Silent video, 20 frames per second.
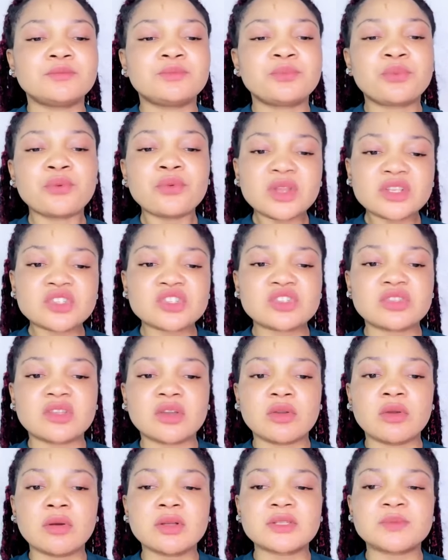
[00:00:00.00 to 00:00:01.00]
preach the
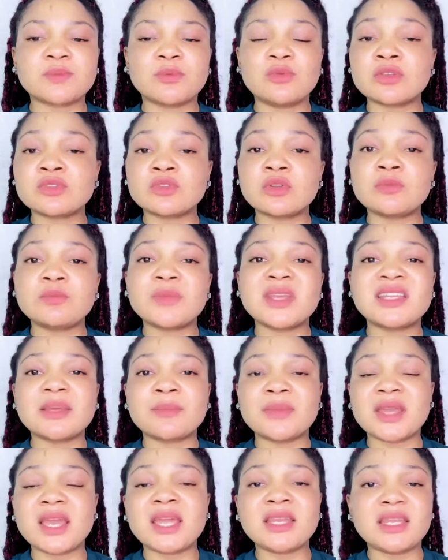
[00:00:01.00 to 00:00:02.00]
gospel, does not make
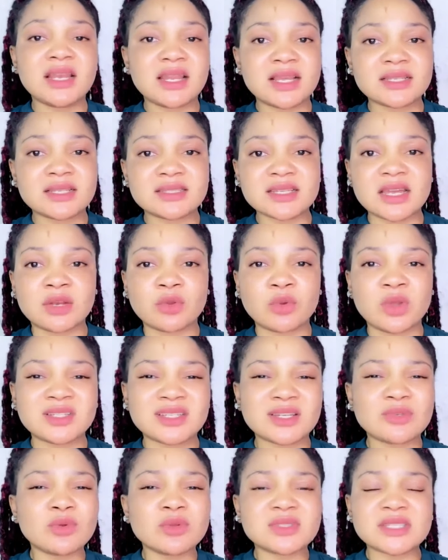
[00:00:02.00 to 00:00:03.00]
them any less
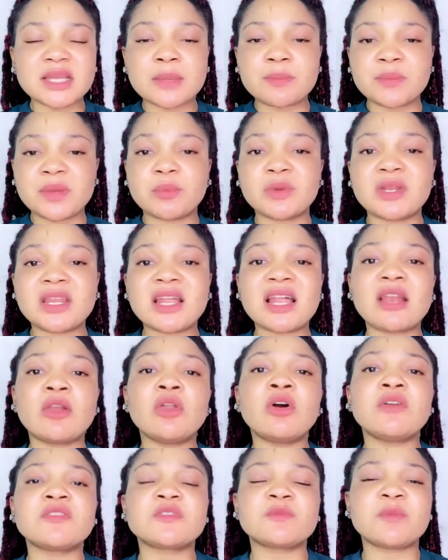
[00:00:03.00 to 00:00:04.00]
anointed. Those are people that are
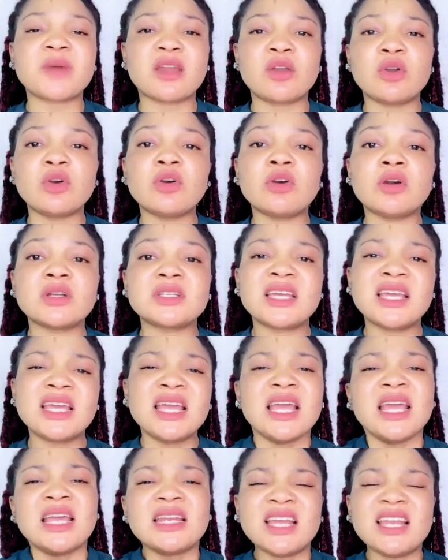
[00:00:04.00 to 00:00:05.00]
loved by God.
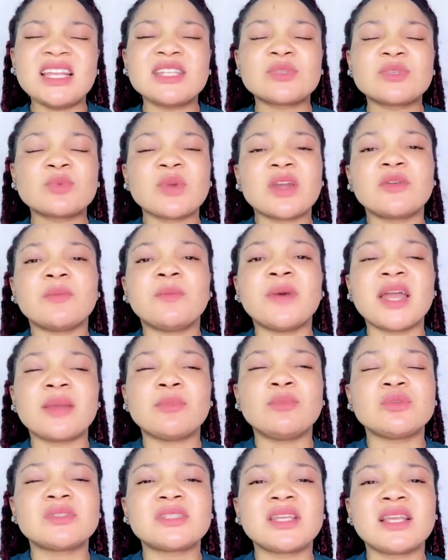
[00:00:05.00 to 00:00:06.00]
That is why the
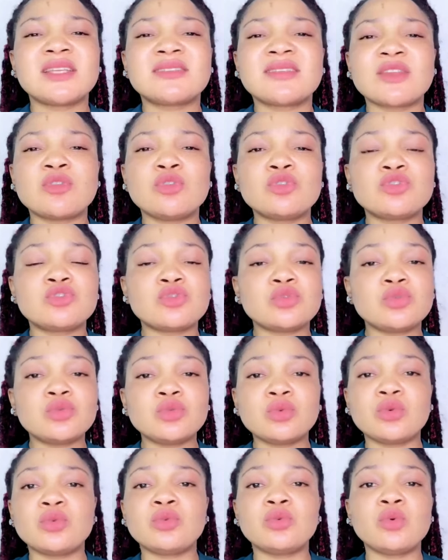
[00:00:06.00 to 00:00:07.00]
Bible says that you should
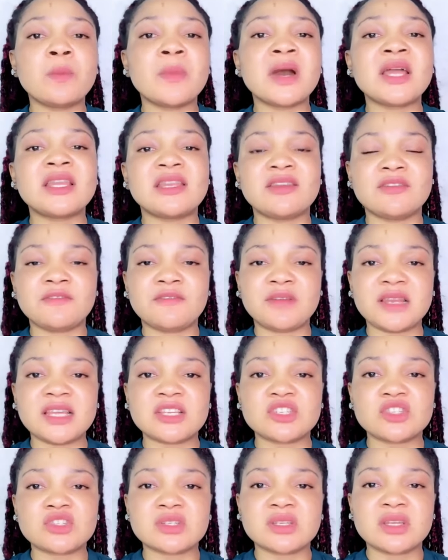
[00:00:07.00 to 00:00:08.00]
know no man in the
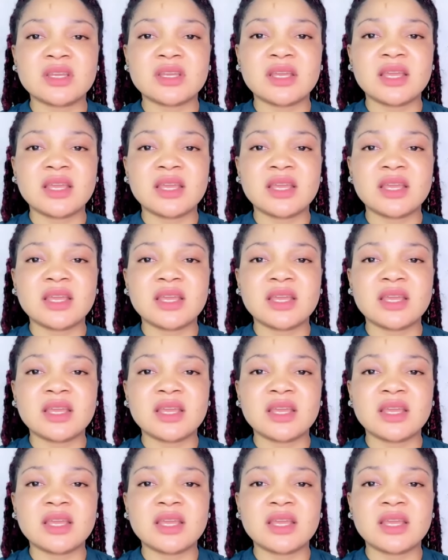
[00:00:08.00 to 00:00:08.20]
flesh.